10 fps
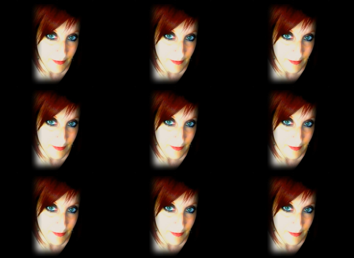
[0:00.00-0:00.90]

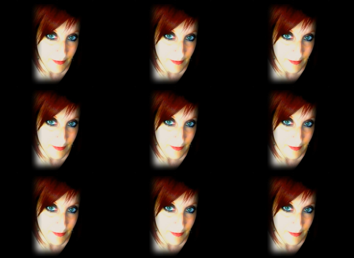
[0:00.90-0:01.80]

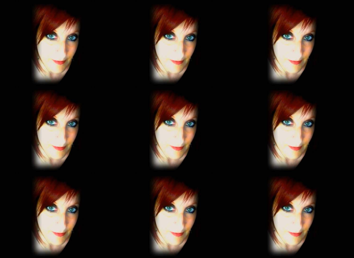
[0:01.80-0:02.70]

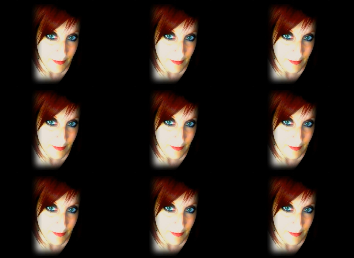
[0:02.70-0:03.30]
This is a still picture; no speech is visible.